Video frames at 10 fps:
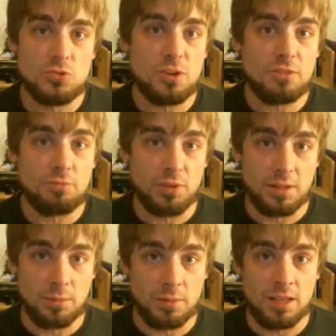
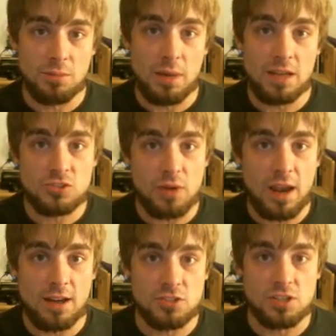Drifblim in my
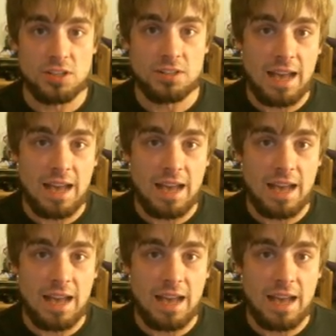strategy.